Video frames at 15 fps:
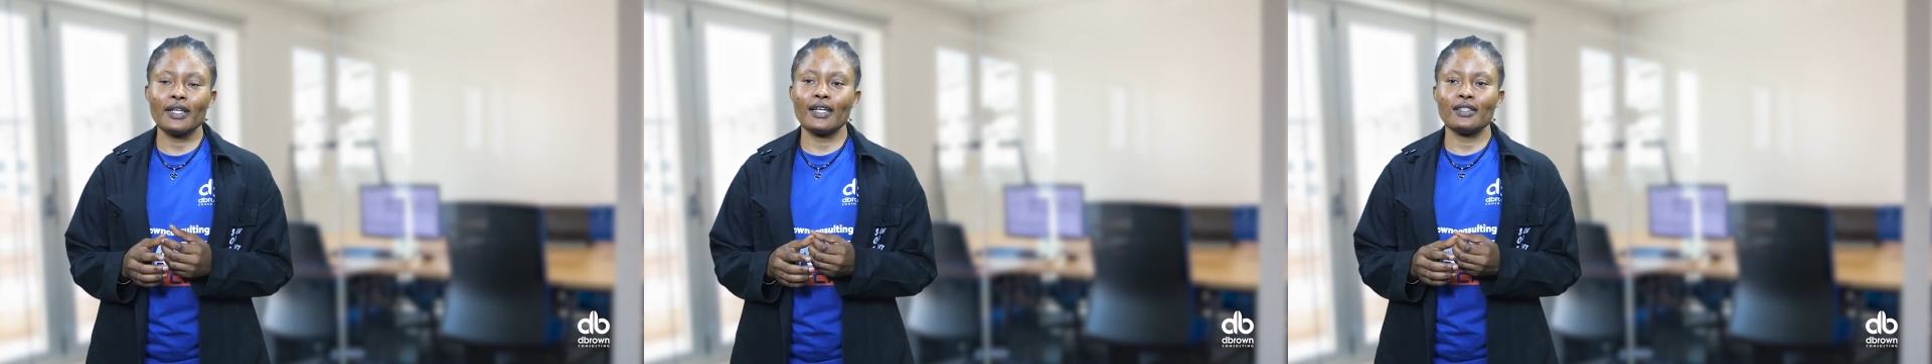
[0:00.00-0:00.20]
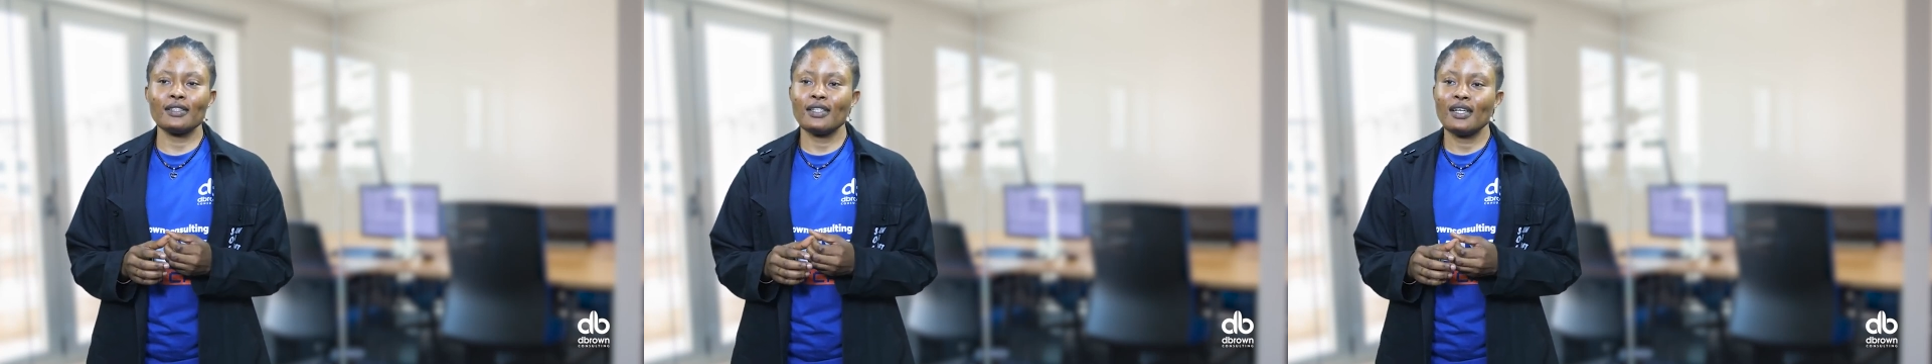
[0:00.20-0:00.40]

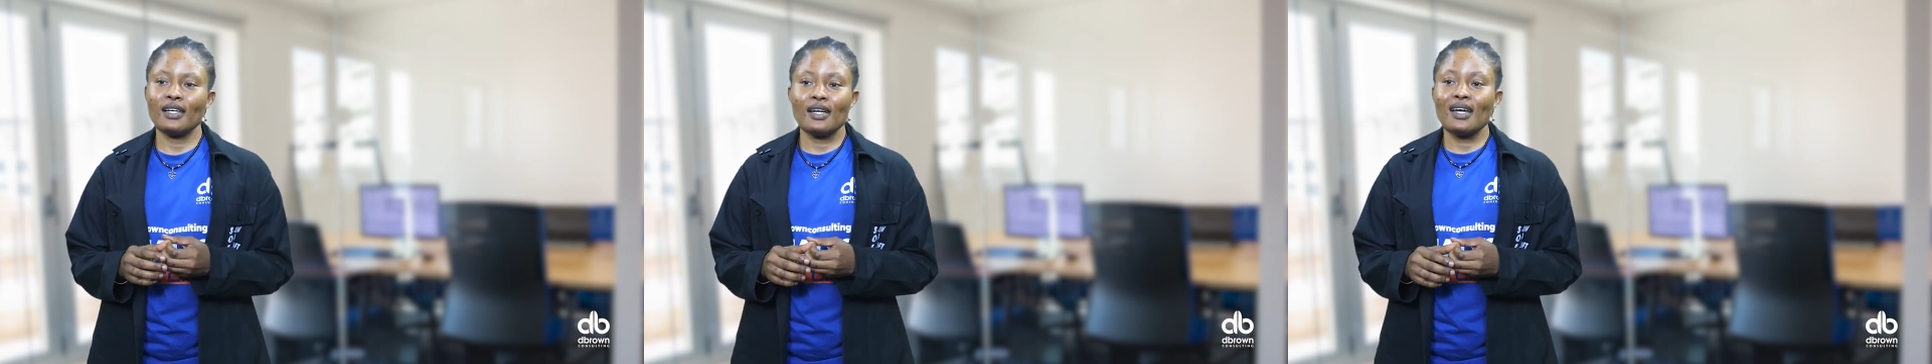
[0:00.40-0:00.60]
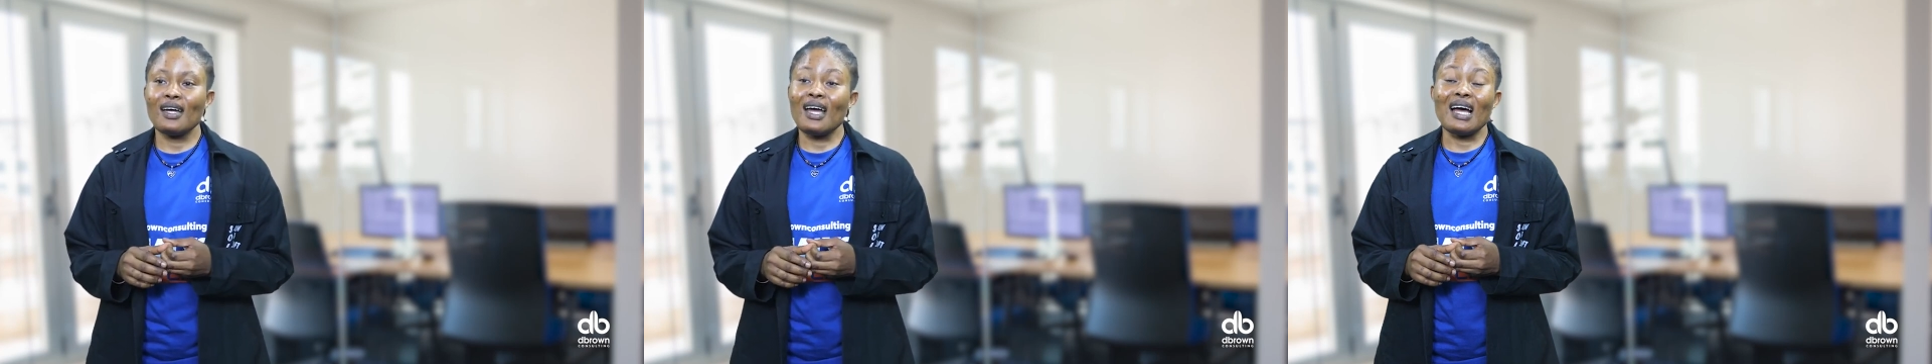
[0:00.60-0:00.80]
And
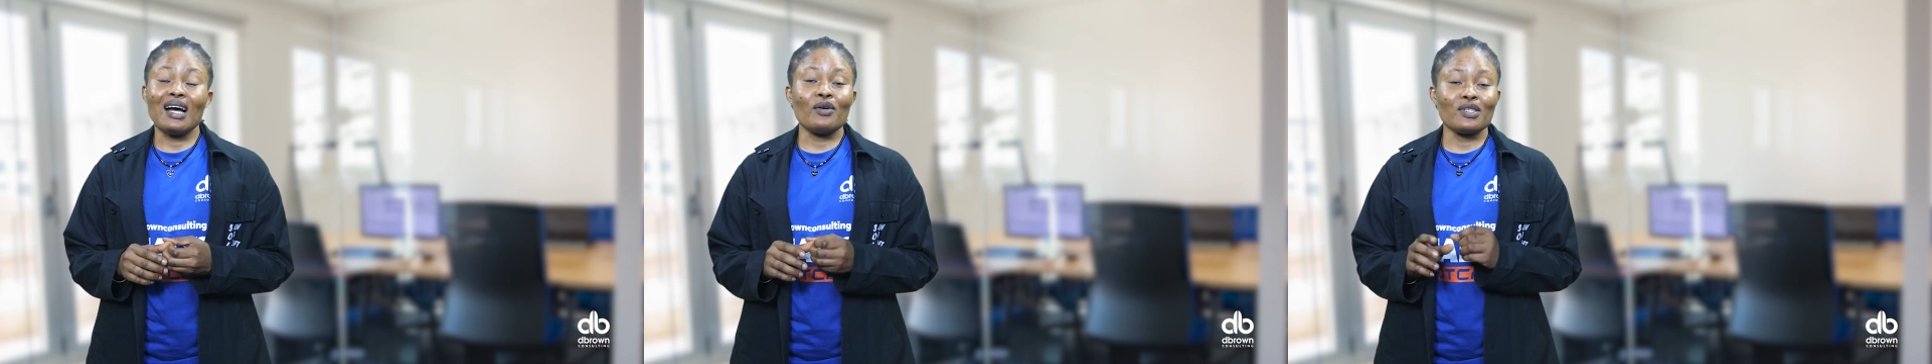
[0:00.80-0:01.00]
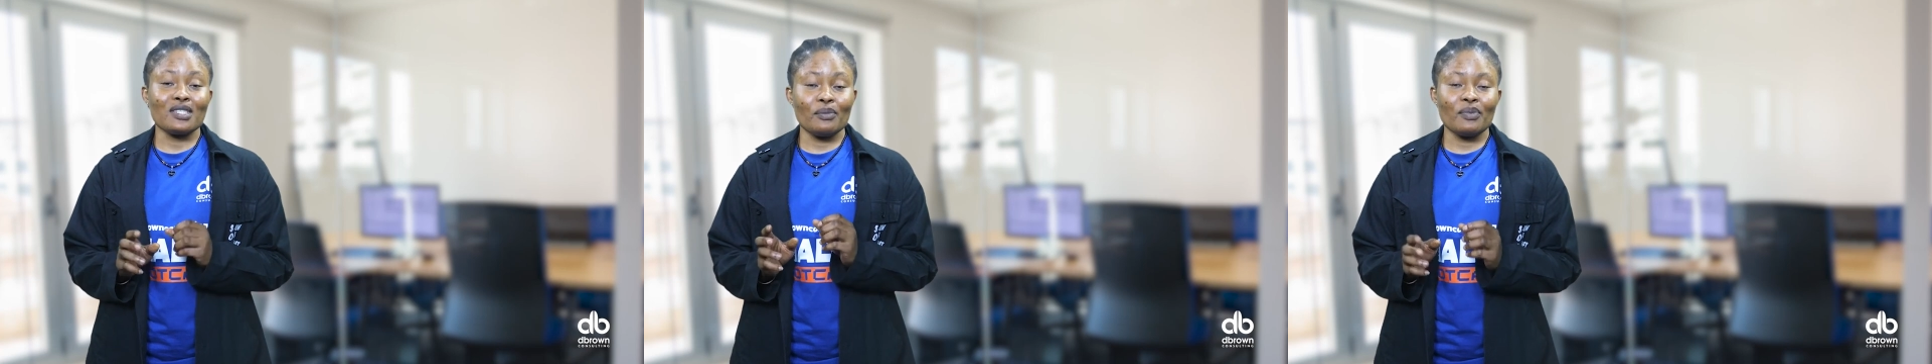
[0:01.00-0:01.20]
I
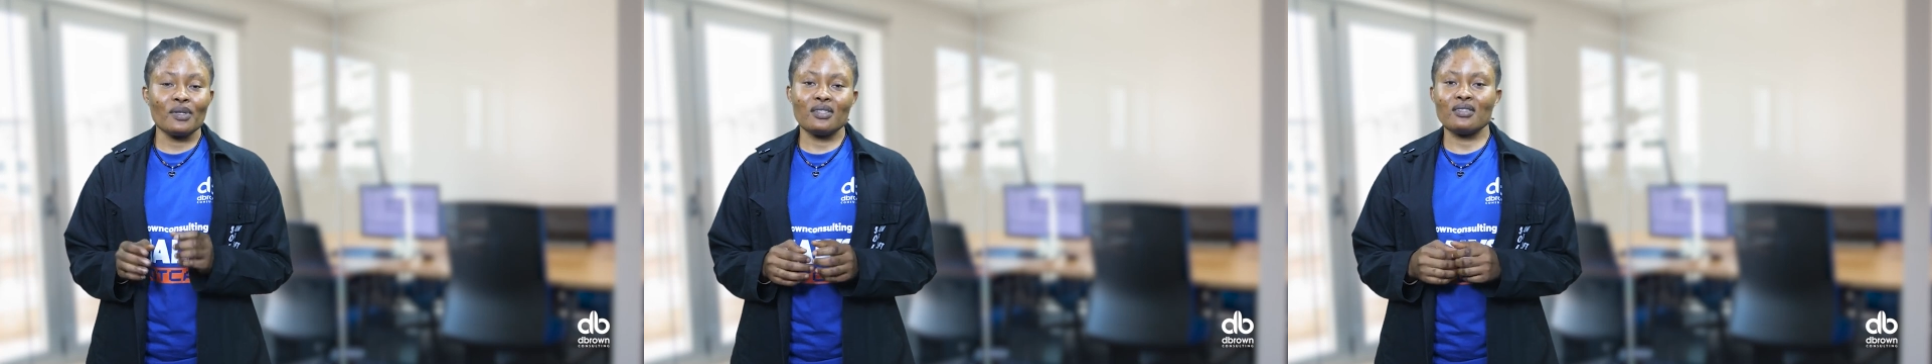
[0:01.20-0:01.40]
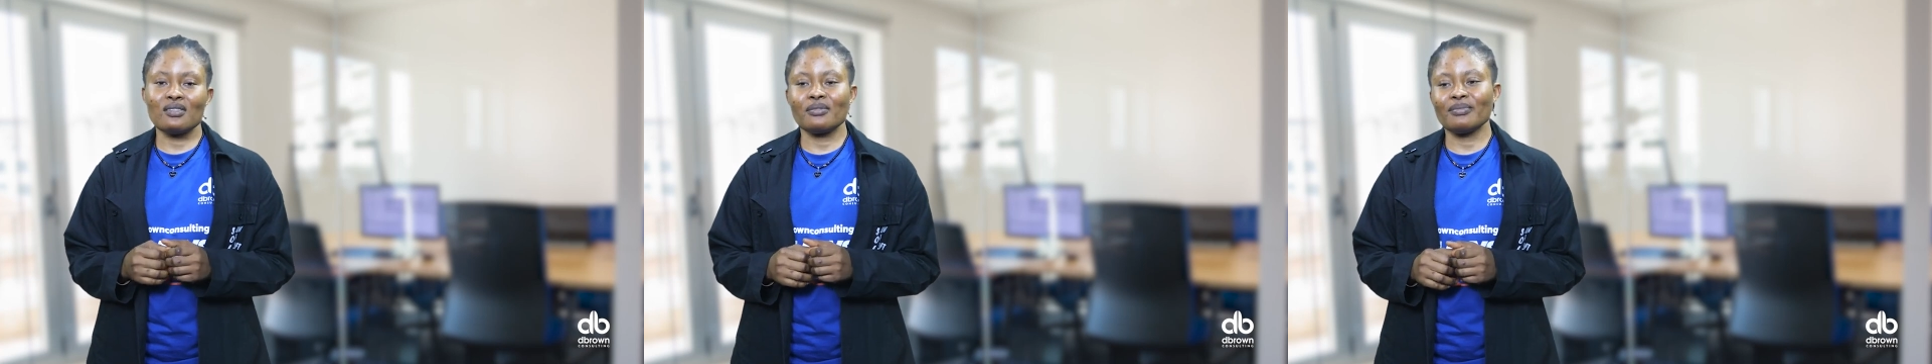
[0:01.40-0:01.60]
was a bit,